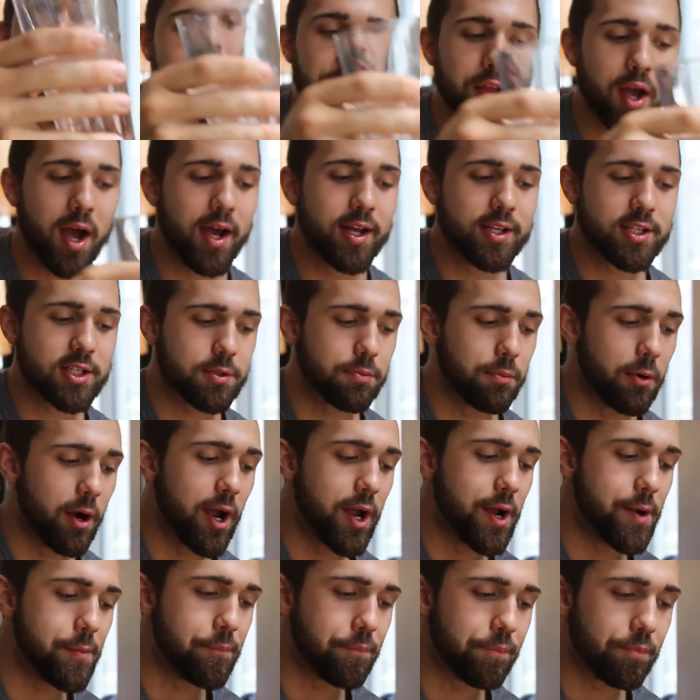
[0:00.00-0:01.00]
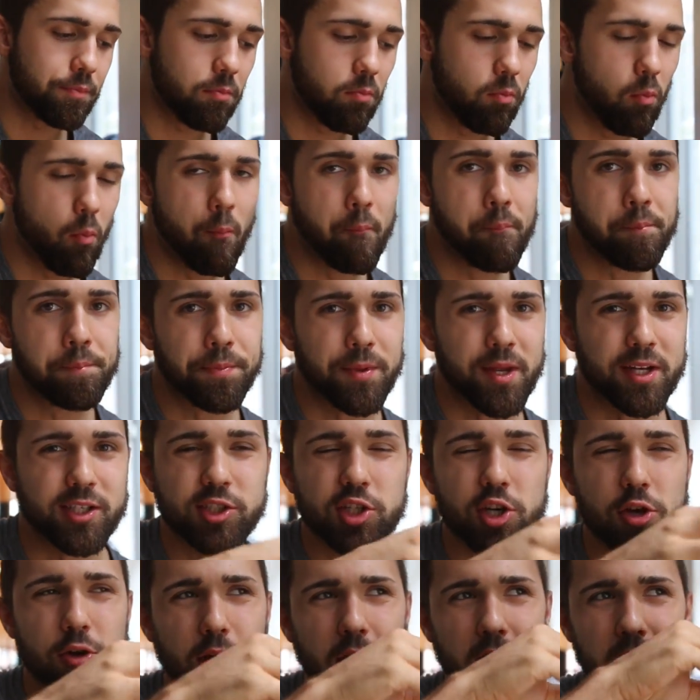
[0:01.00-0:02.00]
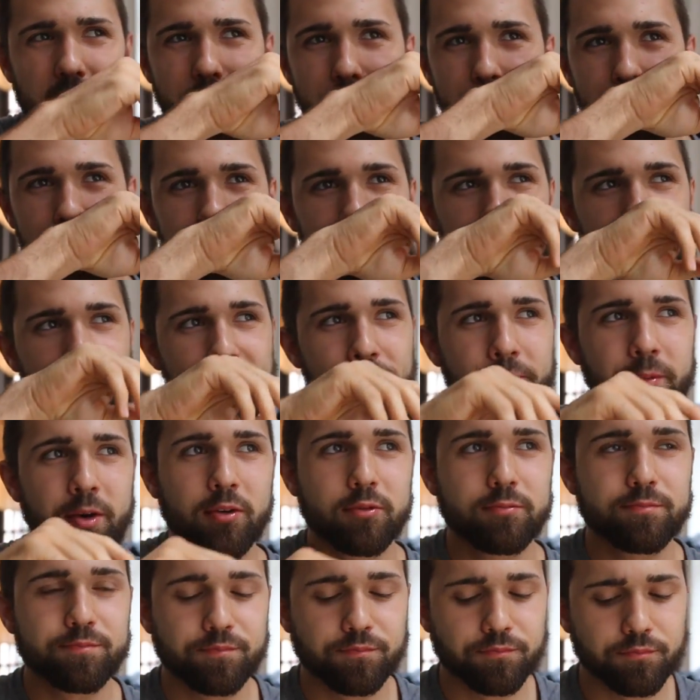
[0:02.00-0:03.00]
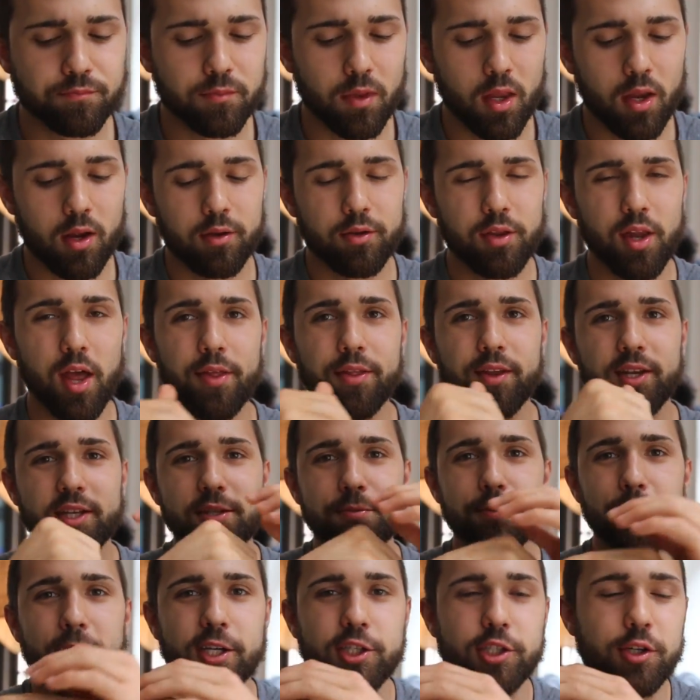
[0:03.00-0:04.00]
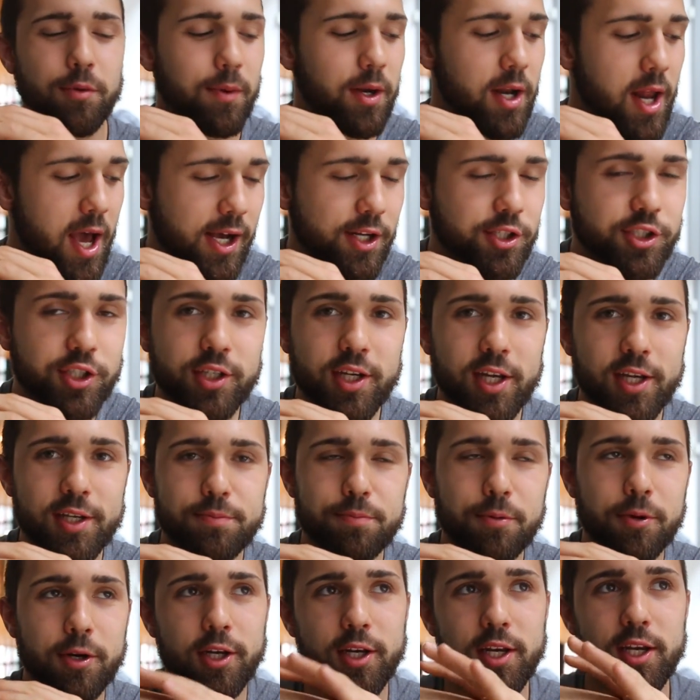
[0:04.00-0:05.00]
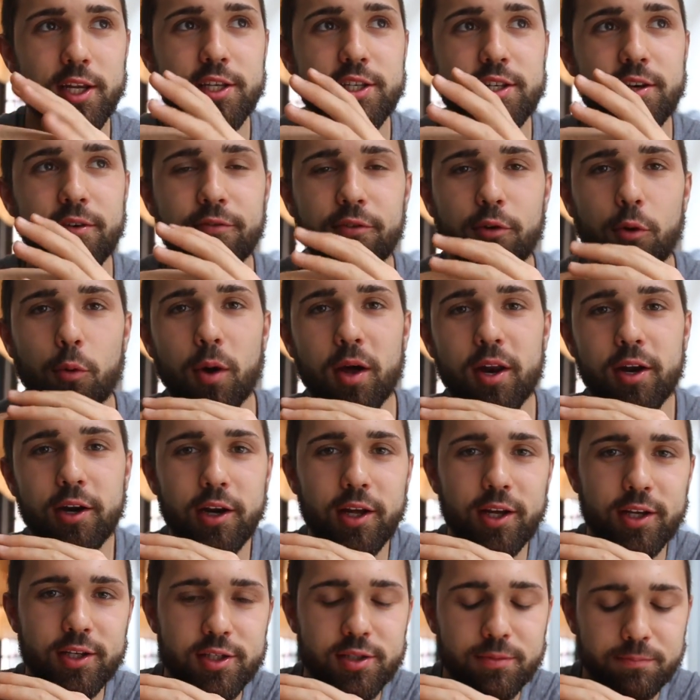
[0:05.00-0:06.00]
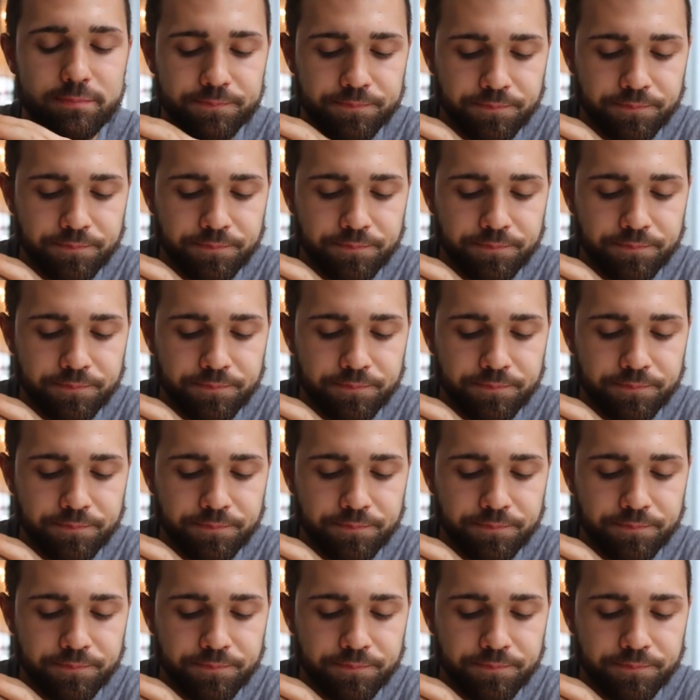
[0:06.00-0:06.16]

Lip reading: Diet Sprite, it's okay. Nothing special, but it actually tastes pretty decent for what it is.